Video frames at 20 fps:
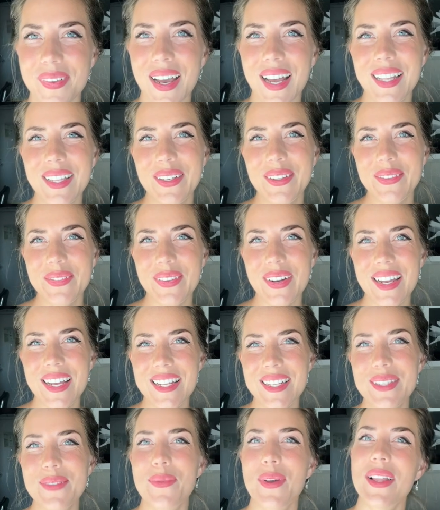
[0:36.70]
Hello
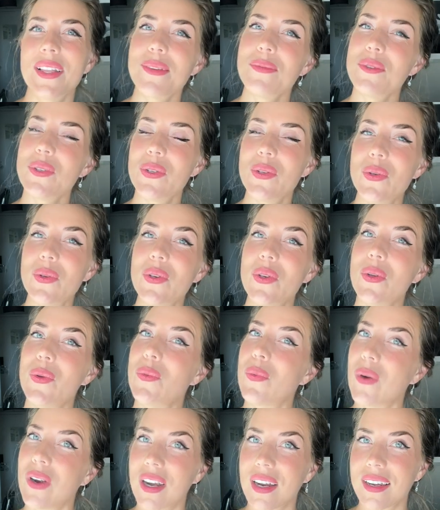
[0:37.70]
friends, welcome to New
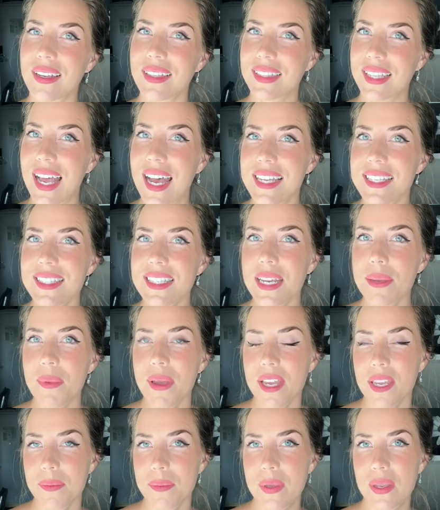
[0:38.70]
York. Last time I
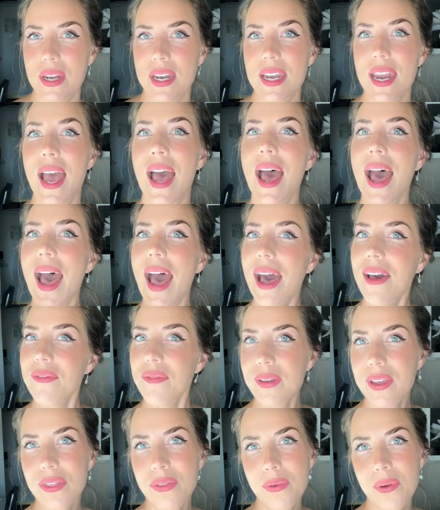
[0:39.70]
commuted
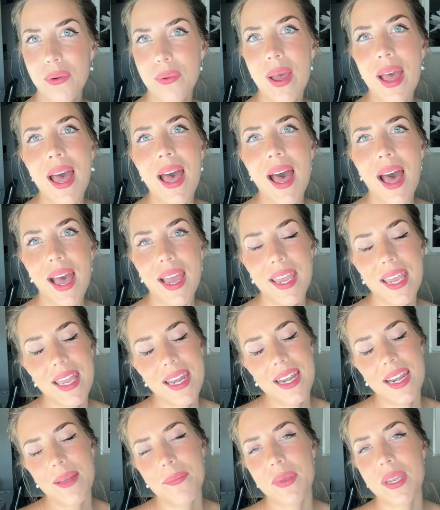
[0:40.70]
halfway through, I
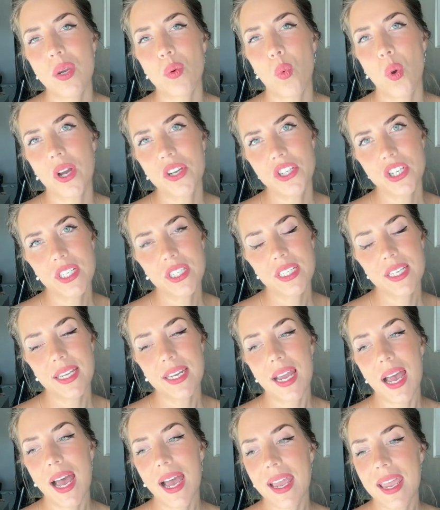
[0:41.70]
ended up in
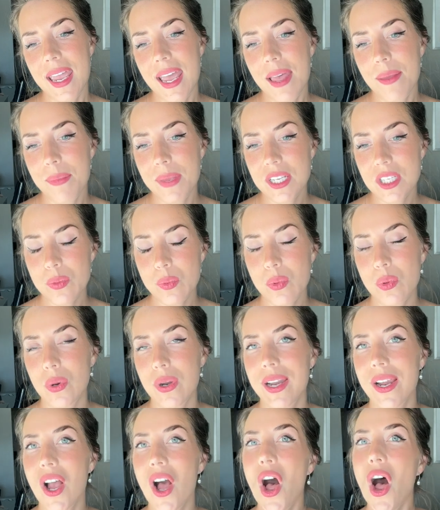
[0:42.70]
Washington. I am
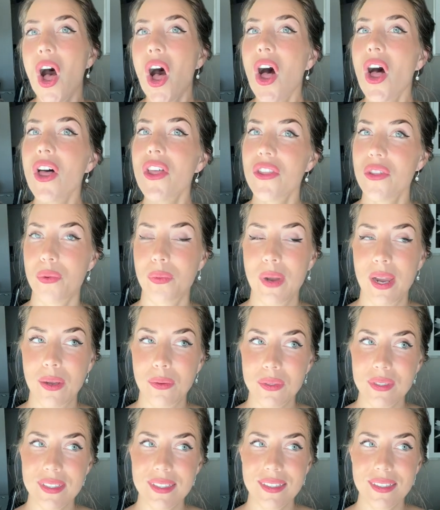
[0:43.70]
exploring all the
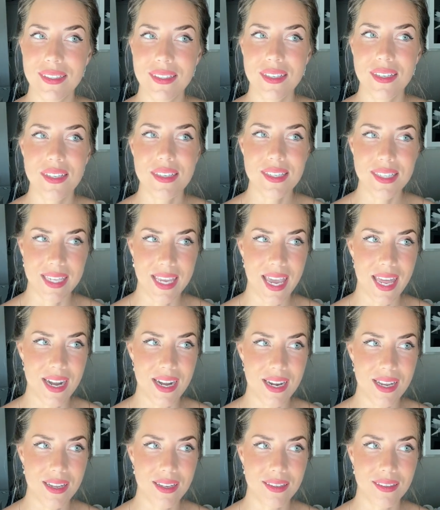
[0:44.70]
routes to
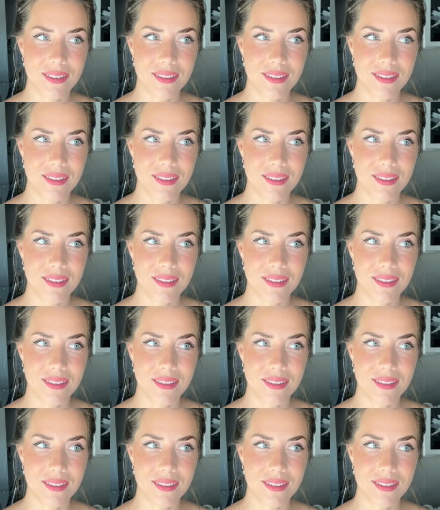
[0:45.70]
Canada,